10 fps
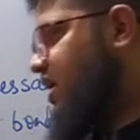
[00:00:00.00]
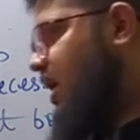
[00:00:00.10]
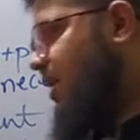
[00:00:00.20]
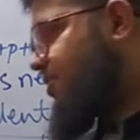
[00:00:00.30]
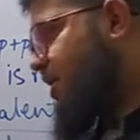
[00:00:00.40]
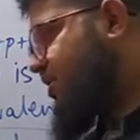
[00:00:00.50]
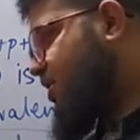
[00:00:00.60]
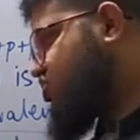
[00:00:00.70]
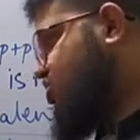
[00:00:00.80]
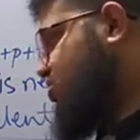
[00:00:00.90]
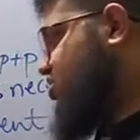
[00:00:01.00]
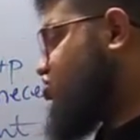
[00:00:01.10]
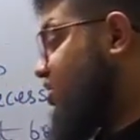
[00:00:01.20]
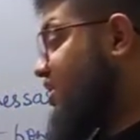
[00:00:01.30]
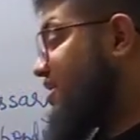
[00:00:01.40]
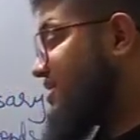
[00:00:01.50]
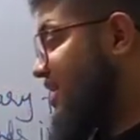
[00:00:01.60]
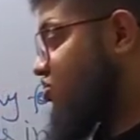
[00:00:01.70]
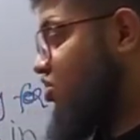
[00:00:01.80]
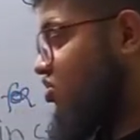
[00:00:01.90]
hybridization, in this
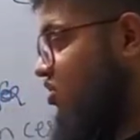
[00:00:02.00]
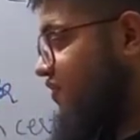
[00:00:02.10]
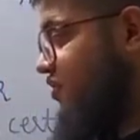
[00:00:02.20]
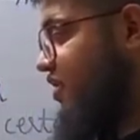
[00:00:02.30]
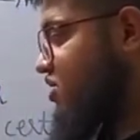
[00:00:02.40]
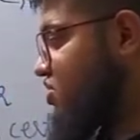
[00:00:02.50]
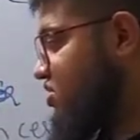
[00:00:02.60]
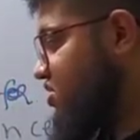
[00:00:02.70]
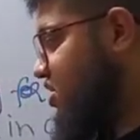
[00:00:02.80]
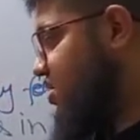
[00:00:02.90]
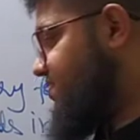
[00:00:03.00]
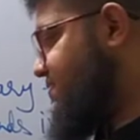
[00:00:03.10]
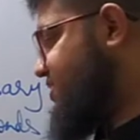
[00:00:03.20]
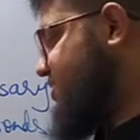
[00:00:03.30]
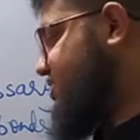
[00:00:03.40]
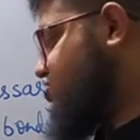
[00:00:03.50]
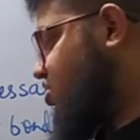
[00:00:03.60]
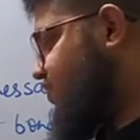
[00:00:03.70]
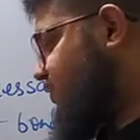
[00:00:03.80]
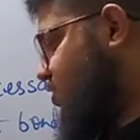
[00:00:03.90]
electronic configuration, this is the
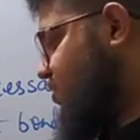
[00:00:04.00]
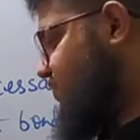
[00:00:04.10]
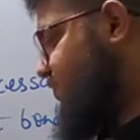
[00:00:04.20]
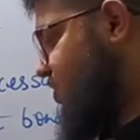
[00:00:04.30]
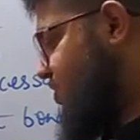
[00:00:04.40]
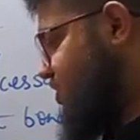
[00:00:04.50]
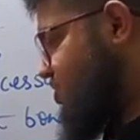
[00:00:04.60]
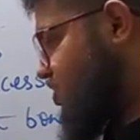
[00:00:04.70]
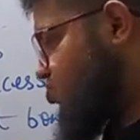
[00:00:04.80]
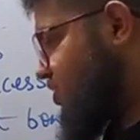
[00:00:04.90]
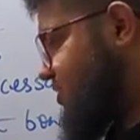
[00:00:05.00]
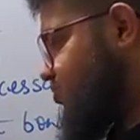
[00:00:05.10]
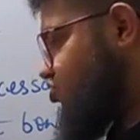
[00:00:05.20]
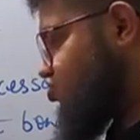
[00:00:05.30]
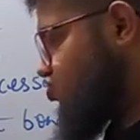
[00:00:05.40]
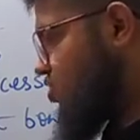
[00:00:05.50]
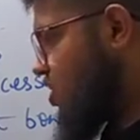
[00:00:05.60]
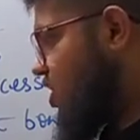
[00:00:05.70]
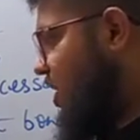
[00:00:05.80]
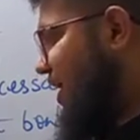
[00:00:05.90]
sort of configuration that you are supposed to
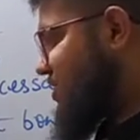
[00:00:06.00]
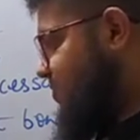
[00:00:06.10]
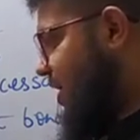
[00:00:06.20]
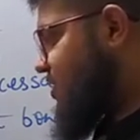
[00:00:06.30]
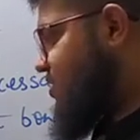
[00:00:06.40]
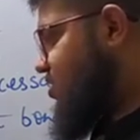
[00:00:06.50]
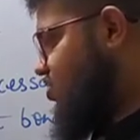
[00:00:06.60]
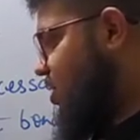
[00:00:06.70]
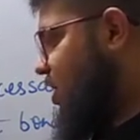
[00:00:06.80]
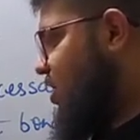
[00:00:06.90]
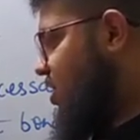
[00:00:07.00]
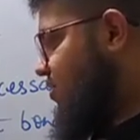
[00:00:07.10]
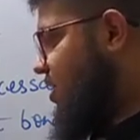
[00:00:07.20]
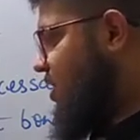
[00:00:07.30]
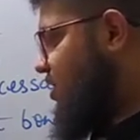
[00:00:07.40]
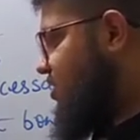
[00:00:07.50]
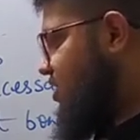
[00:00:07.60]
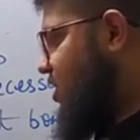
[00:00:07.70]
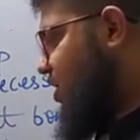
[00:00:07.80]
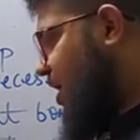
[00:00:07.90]
expect. Okay, meaning
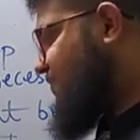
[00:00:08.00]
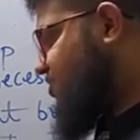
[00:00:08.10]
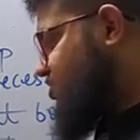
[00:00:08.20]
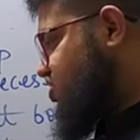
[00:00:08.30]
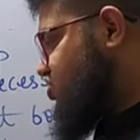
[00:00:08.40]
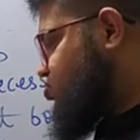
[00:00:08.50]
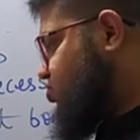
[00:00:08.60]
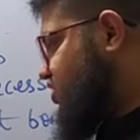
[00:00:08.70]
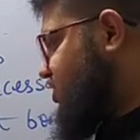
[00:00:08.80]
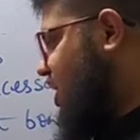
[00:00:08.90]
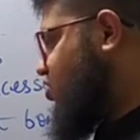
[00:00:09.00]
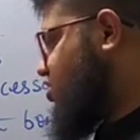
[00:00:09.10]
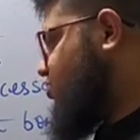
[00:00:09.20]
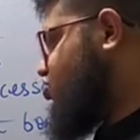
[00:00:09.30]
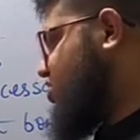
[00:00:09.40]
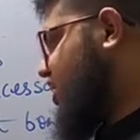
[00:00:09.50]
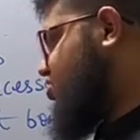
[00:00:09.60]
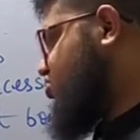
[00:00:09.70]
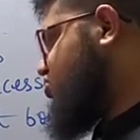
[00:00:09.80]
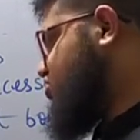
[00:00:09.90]
I've just chosen the outermost
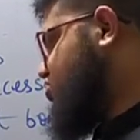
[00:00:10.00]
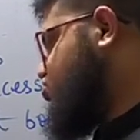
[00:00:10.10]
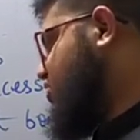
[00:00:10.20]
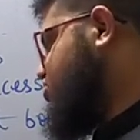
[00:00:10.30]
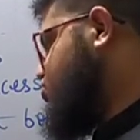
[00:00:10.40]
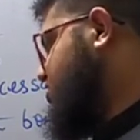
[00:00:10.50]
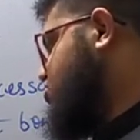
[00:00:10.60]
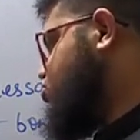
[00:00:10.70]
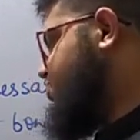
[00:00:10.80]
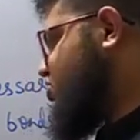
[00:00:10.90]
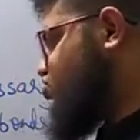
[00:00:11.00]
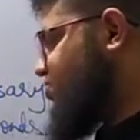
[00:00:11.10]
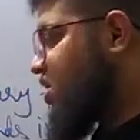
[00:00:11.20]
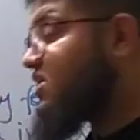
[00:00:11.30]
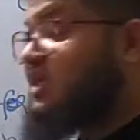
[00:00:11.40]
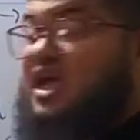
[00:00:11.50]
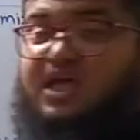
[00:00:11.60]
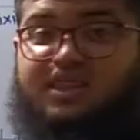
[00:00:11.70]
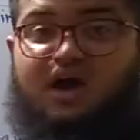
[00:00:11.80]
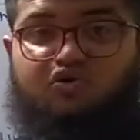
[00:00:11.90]
electrons, the 2s2 and the 2p2, because
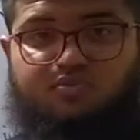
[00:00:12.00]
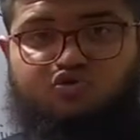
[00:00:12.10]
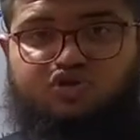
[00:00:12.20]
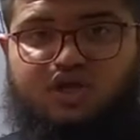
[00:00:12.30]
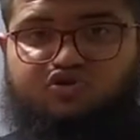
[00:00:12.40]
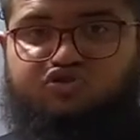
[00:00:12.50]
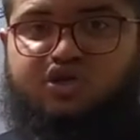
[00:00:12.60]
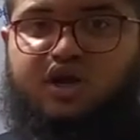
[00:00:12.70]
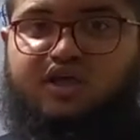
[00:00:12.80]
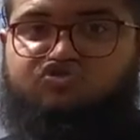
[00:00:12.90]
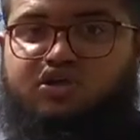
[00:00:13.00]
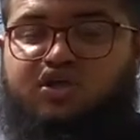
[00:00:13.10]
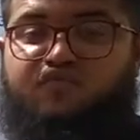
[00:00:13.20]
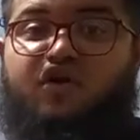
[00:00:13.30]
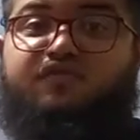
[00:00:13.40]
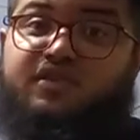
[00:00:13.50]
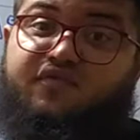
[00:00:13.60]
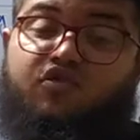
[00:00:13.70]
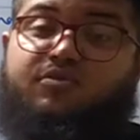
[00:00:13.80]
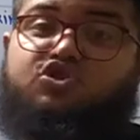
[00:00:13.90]
the outermost electrons are actually involved in the
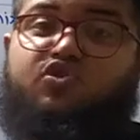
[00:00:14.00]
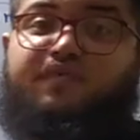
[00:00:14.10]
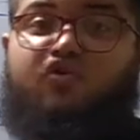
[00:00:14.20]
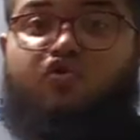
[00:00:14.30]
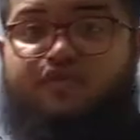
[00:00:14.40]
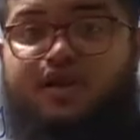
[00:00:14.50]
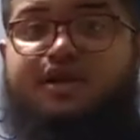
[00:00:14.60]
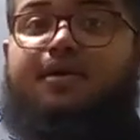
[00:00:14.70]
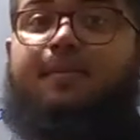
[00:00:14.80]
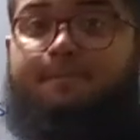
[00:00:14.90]
formation of a covalent